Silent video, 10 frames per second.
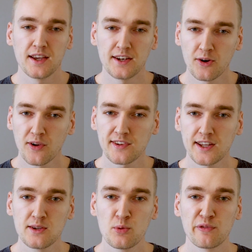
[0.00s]
In our
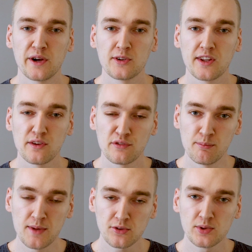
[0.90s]
study, we found that if a
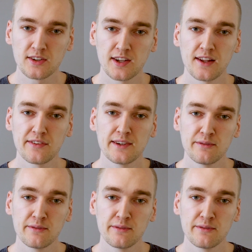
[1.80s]
metric tells